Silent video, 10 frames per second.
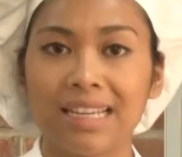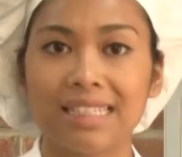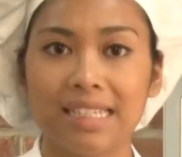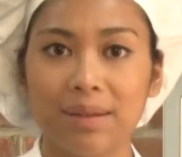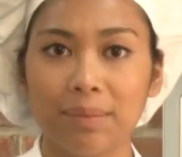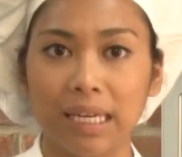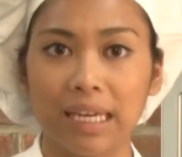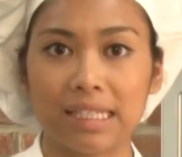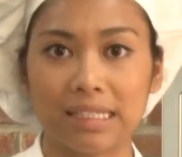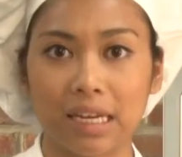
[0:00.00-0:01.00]
Steaming
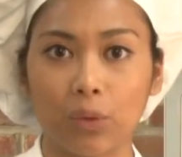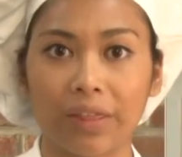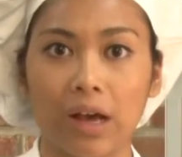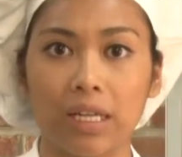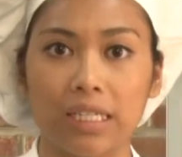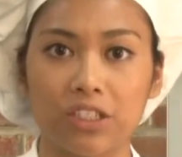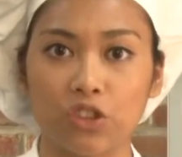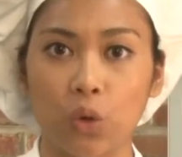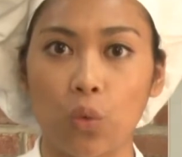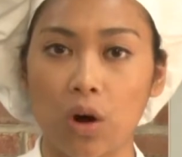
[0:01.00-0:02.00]
is done without
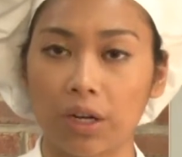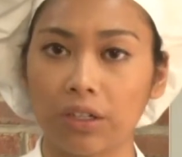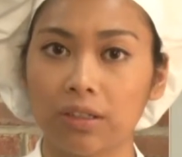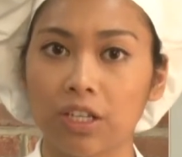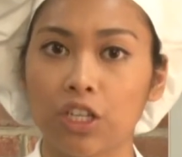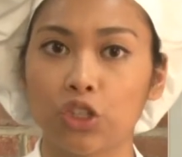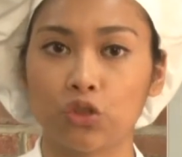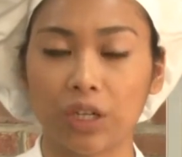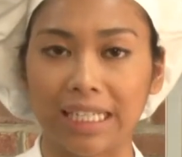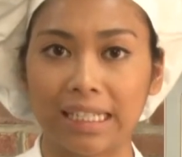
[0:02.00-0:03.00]
additional water,
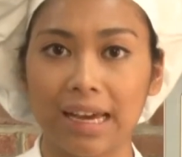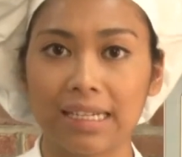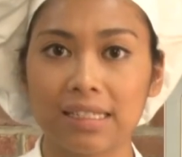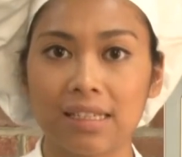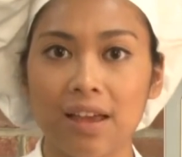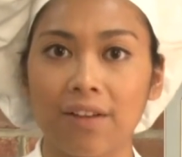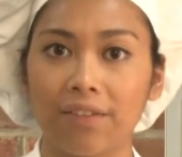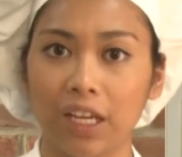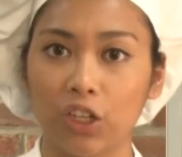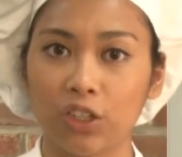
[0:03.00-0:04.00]
drain lines,
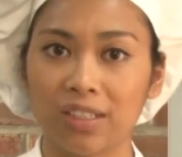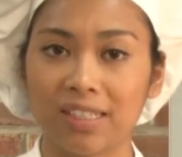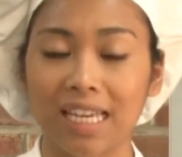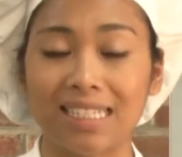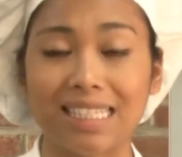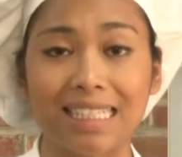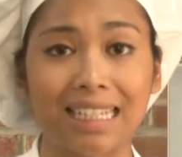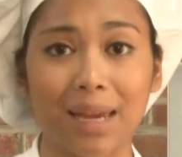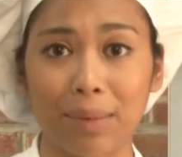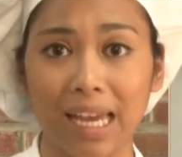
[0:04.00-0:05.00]
vent hoods, and
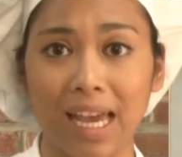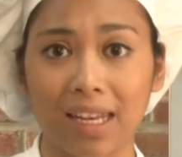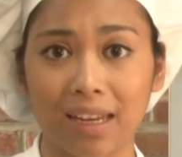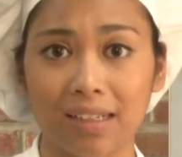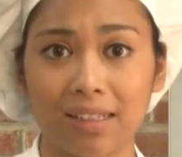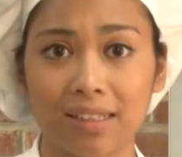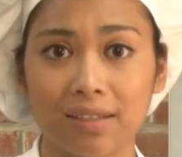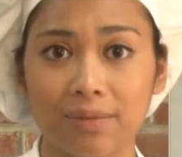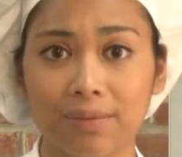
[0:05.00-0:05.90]
deliming headaches.